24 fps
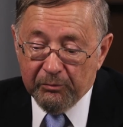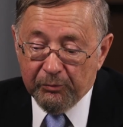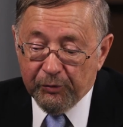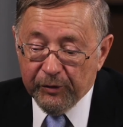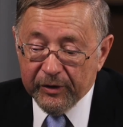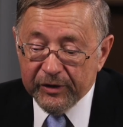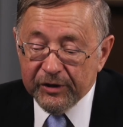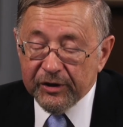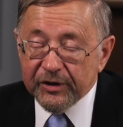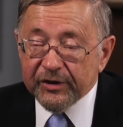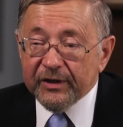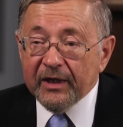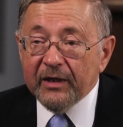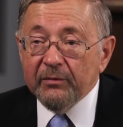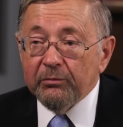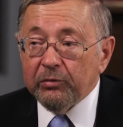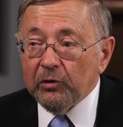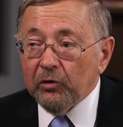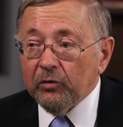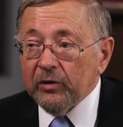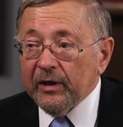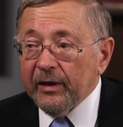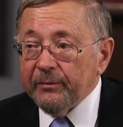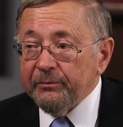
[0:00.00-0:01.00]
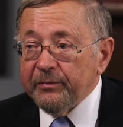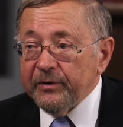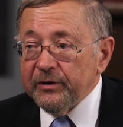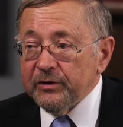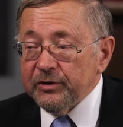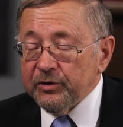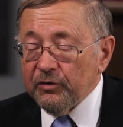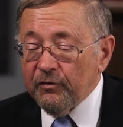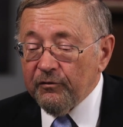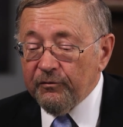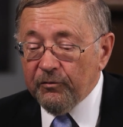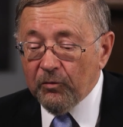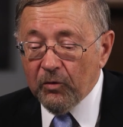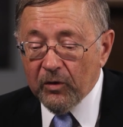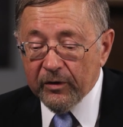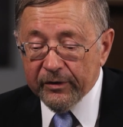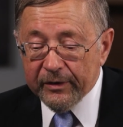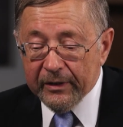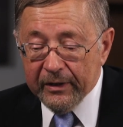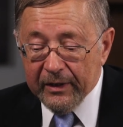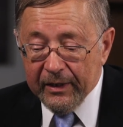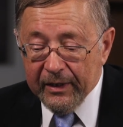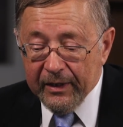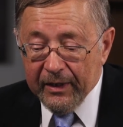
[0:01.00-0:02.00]
bridges they'd blown up and so
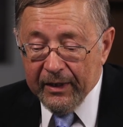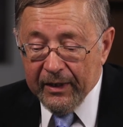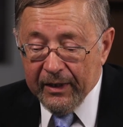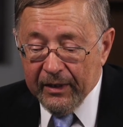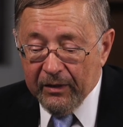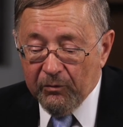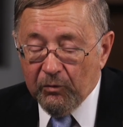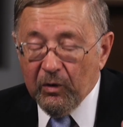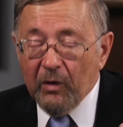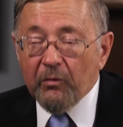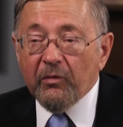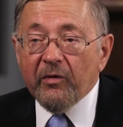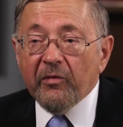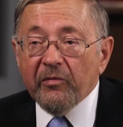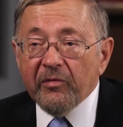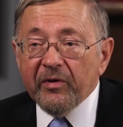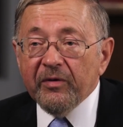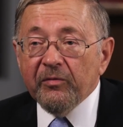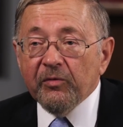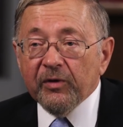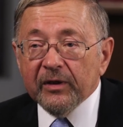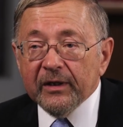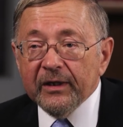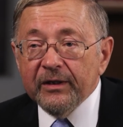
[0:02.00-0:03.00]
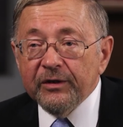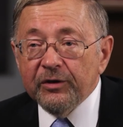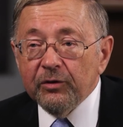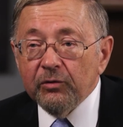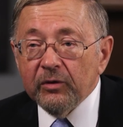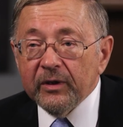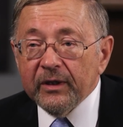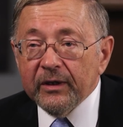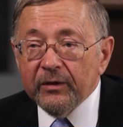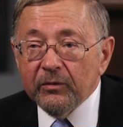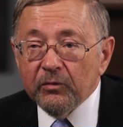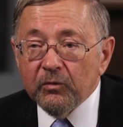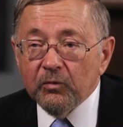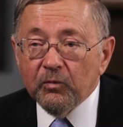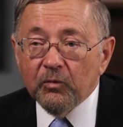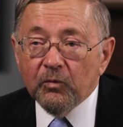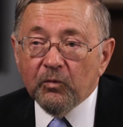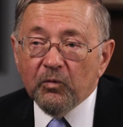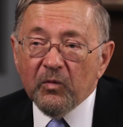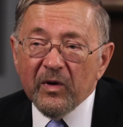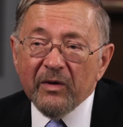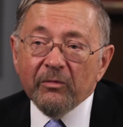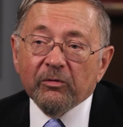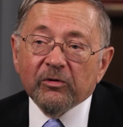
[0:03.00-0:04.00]
forth. What were we really doing?
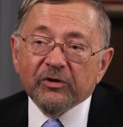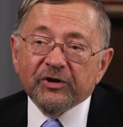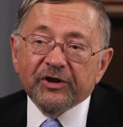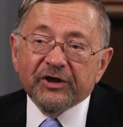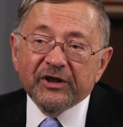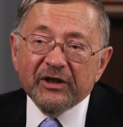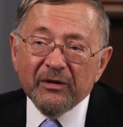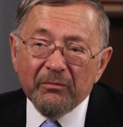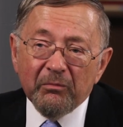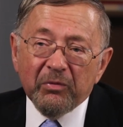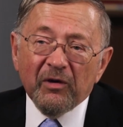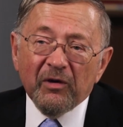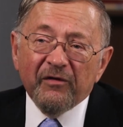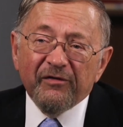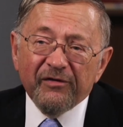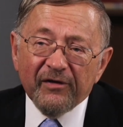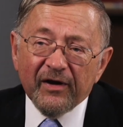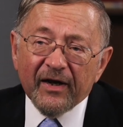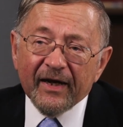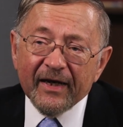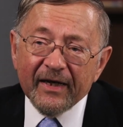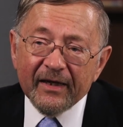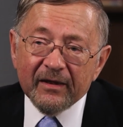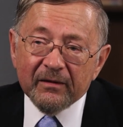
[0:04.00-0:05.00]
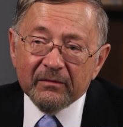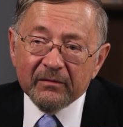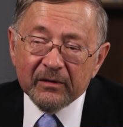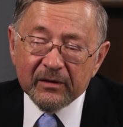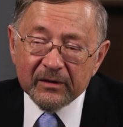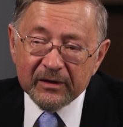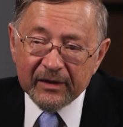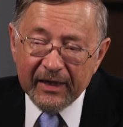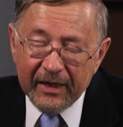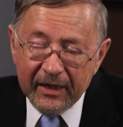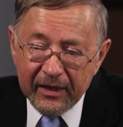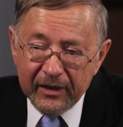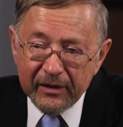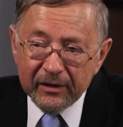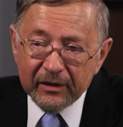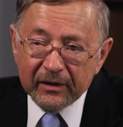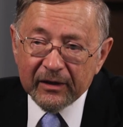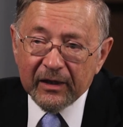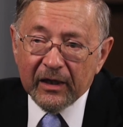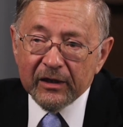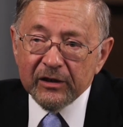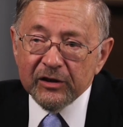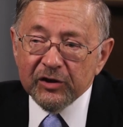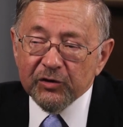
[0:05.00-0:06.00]
We were simplifying, taking the
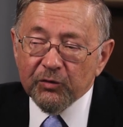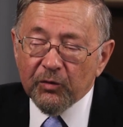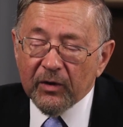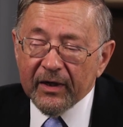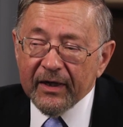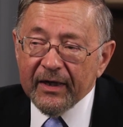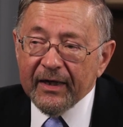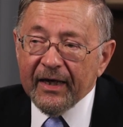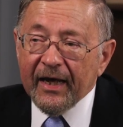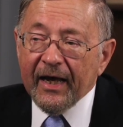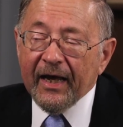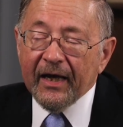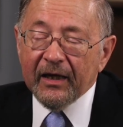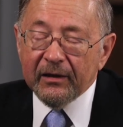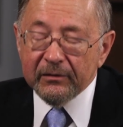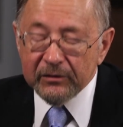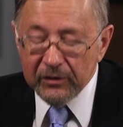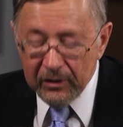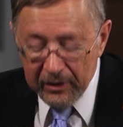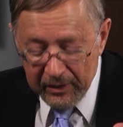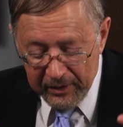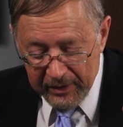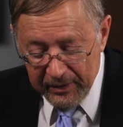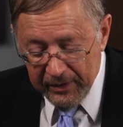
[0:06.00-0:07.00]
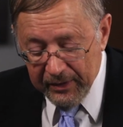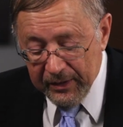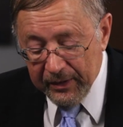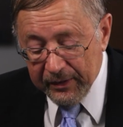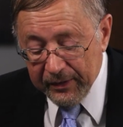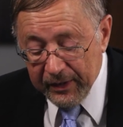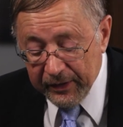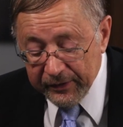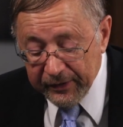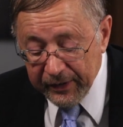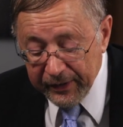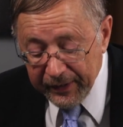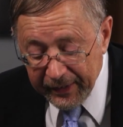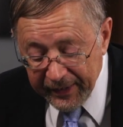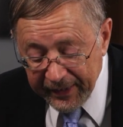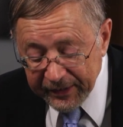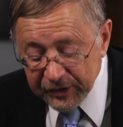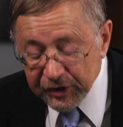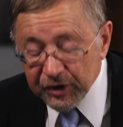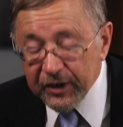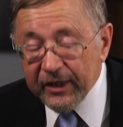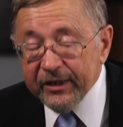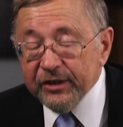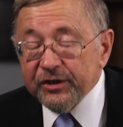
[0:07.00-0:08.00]
guns away, and the
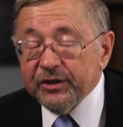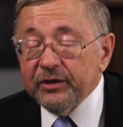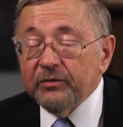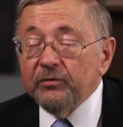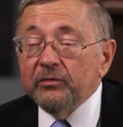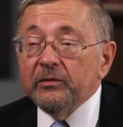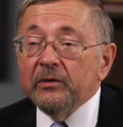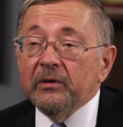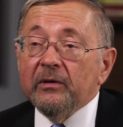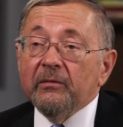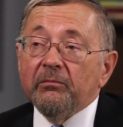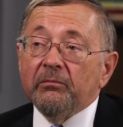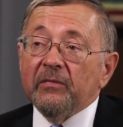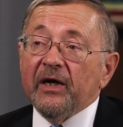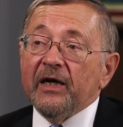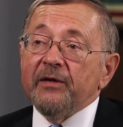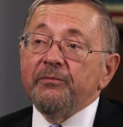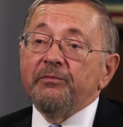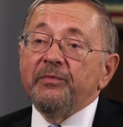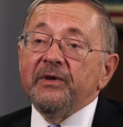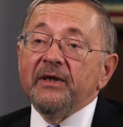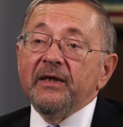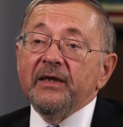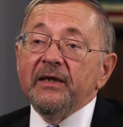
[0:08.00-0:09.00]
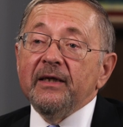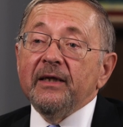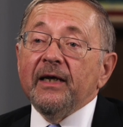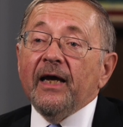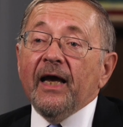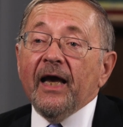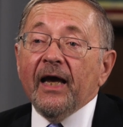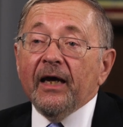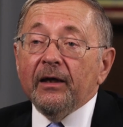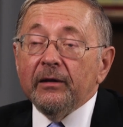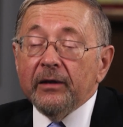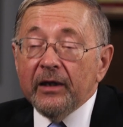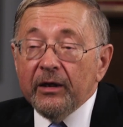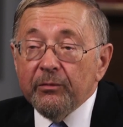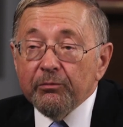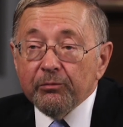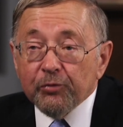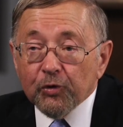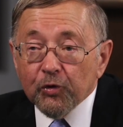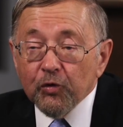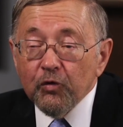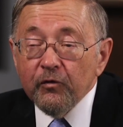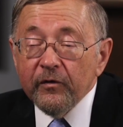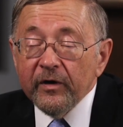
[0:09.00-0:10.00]
next lesson might be
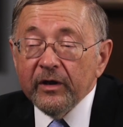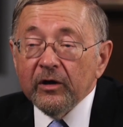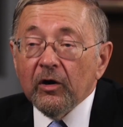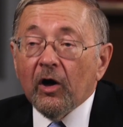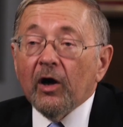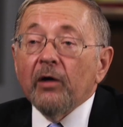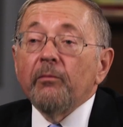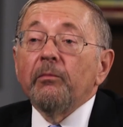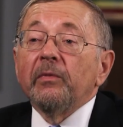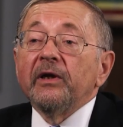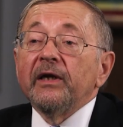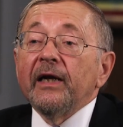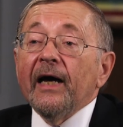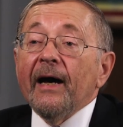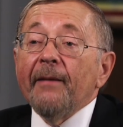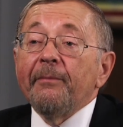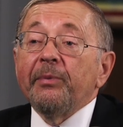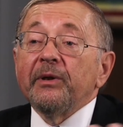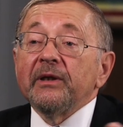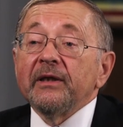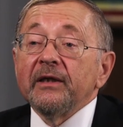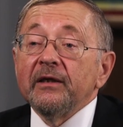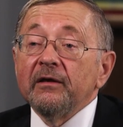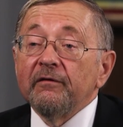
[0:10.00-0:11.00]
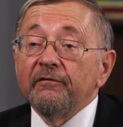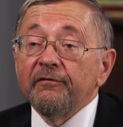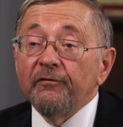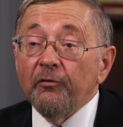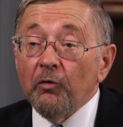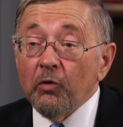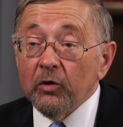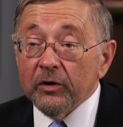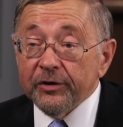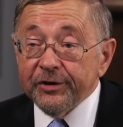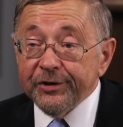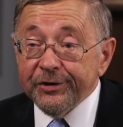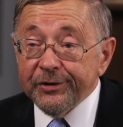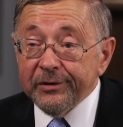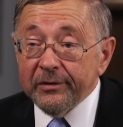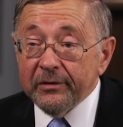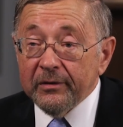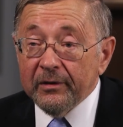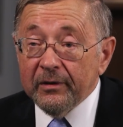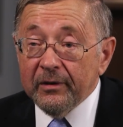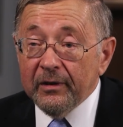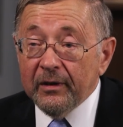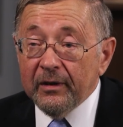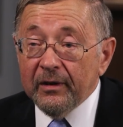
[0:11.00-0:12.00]
improving our monopoly of force.
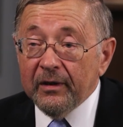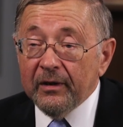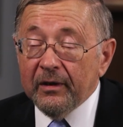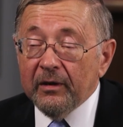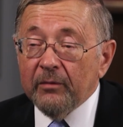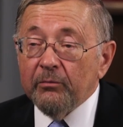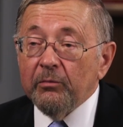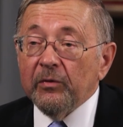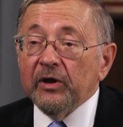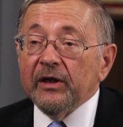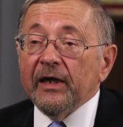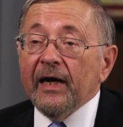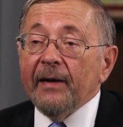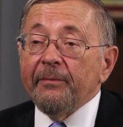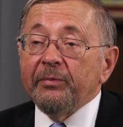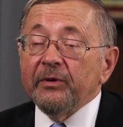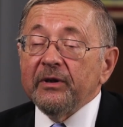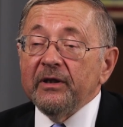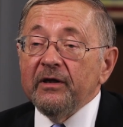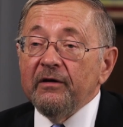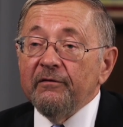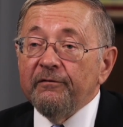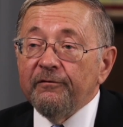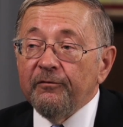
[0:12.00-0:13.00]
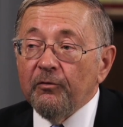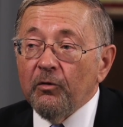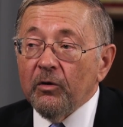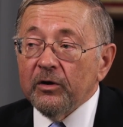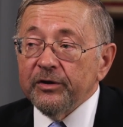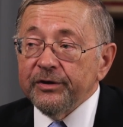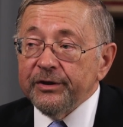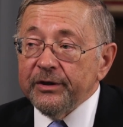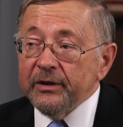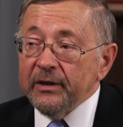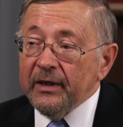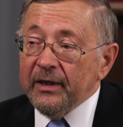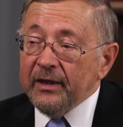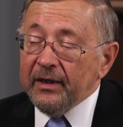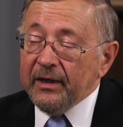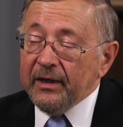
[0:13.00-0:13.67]
Monopoly of force